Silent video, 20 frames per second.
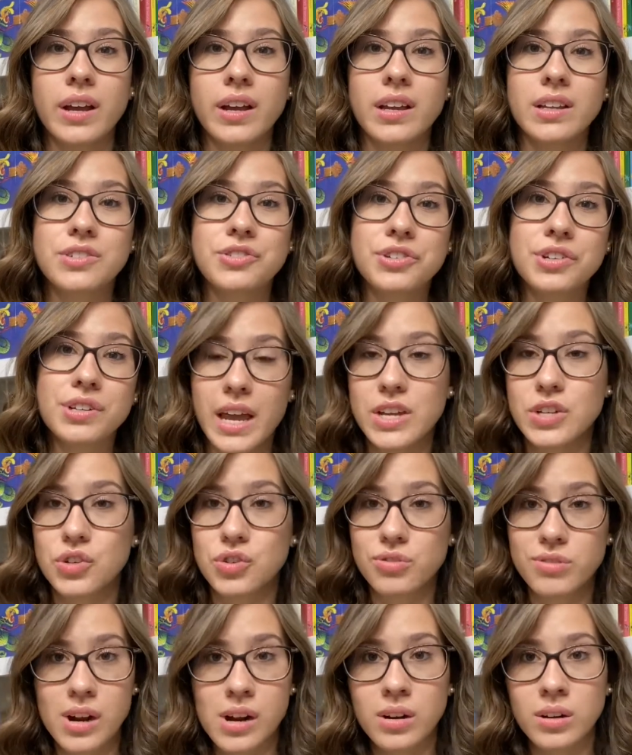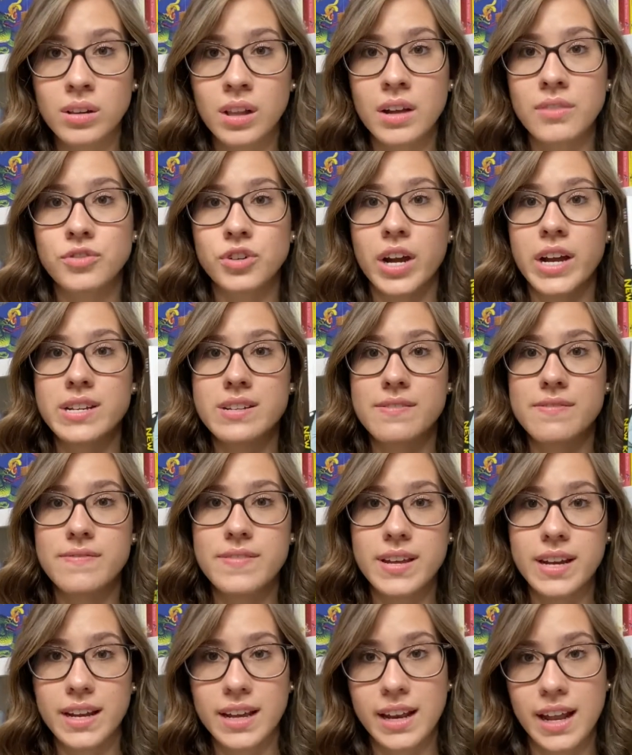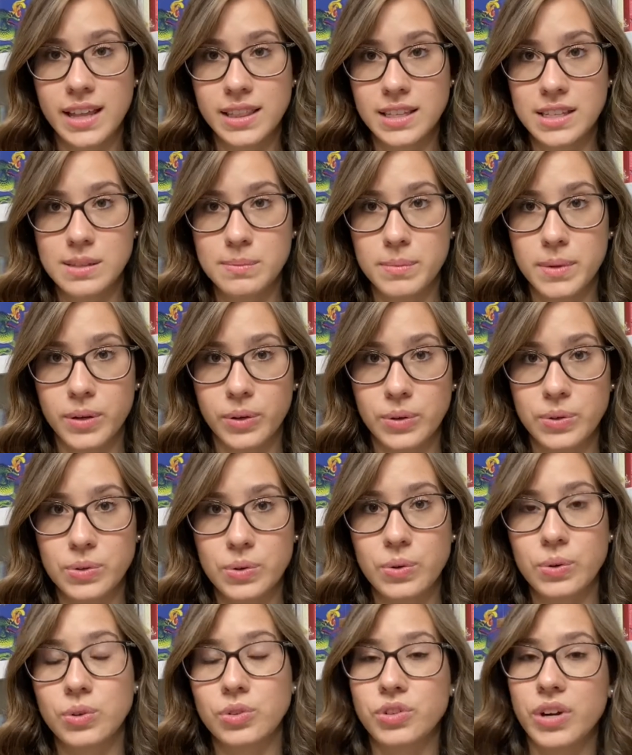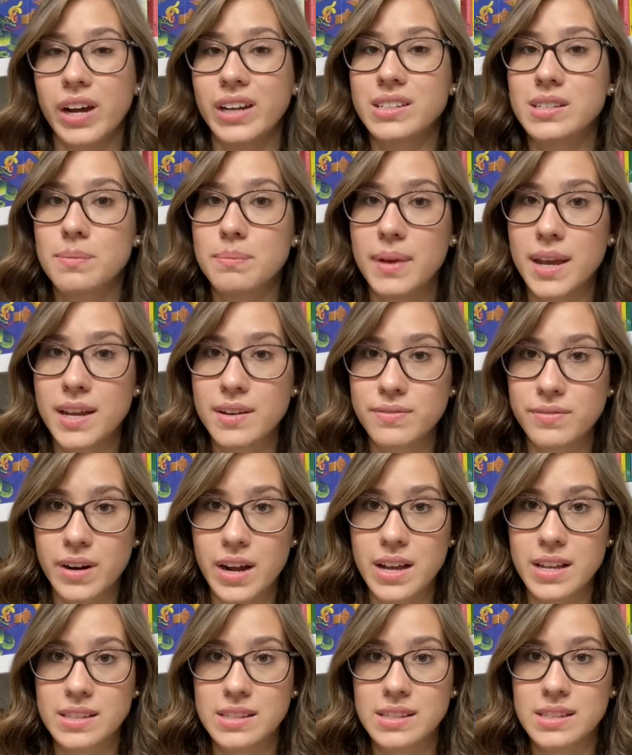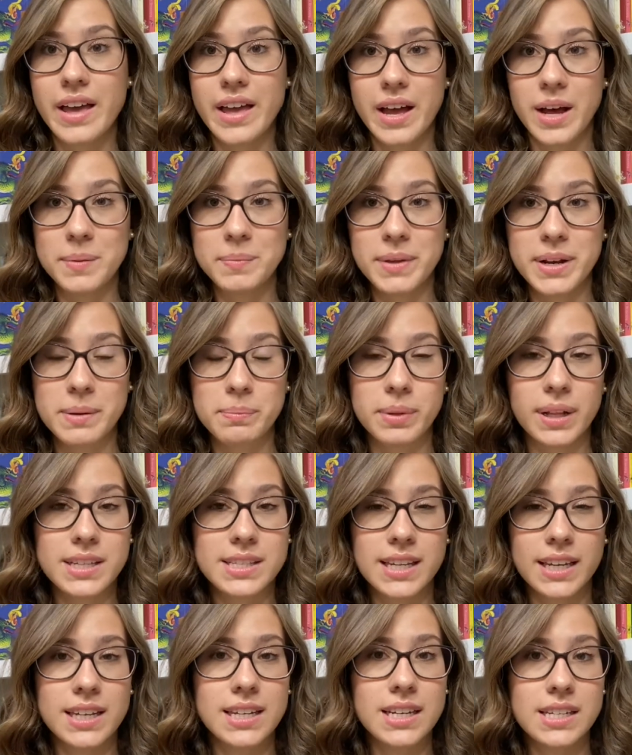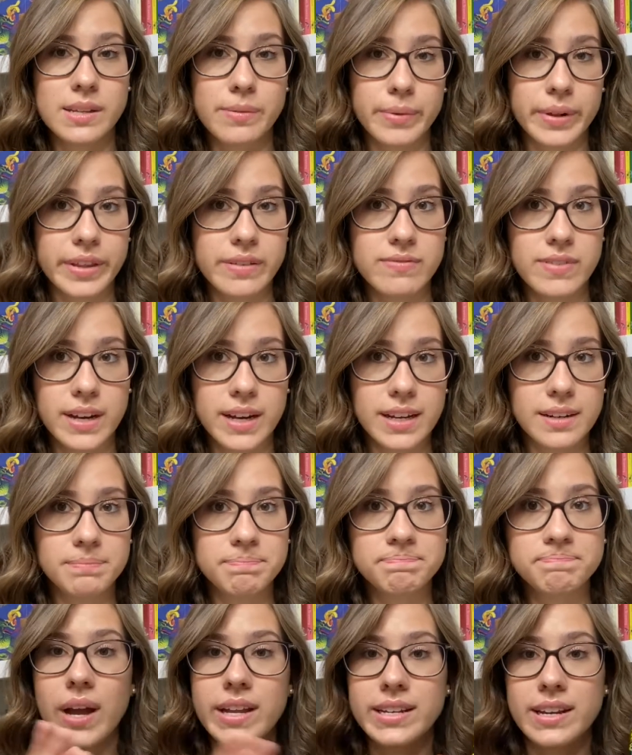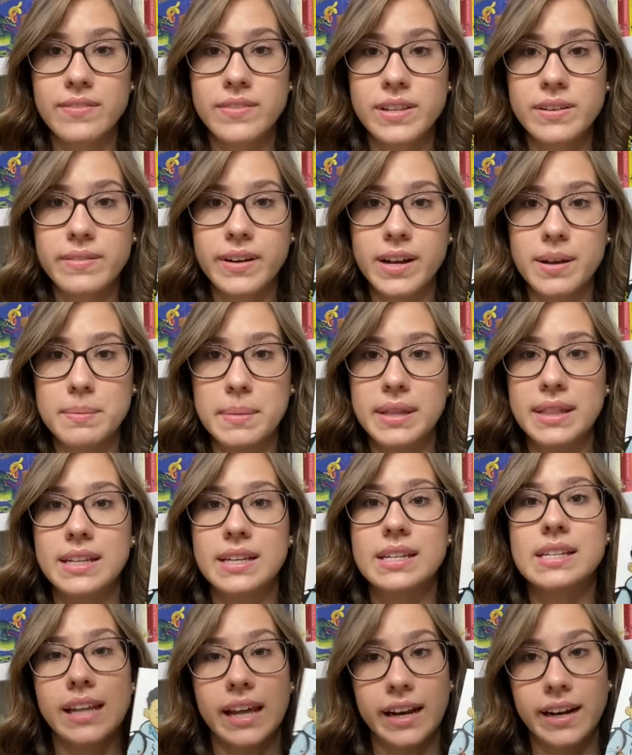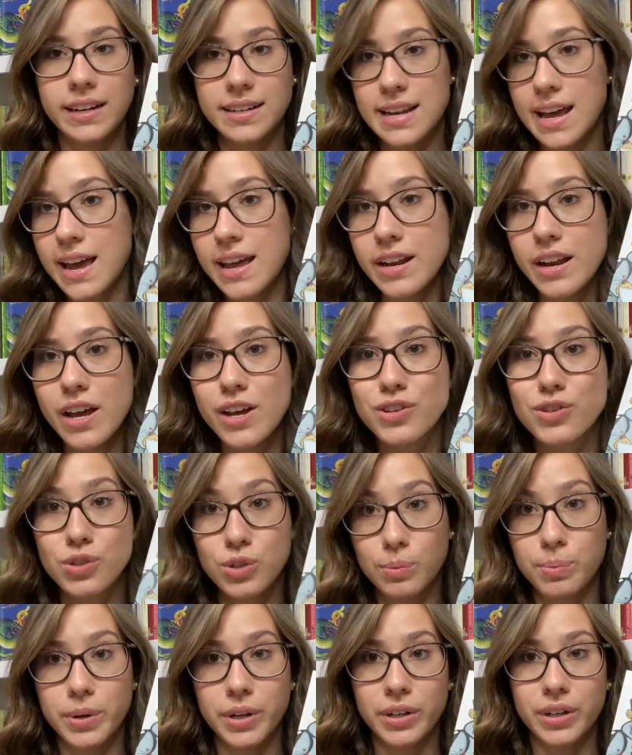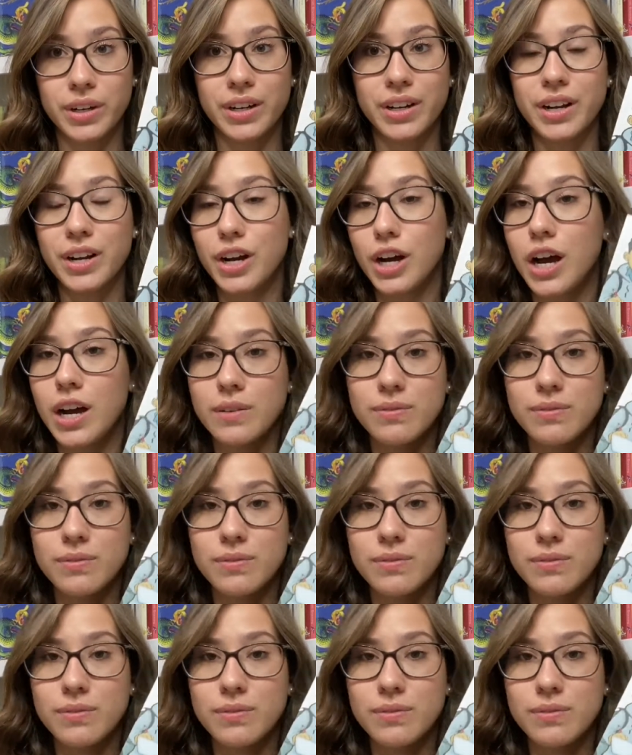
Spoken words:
it's just his struggle of trying to fit in at this middle school, trying to make friends in a place that he doesn't really fit in. I definitely recommend this. 10 out of 10. Super good. A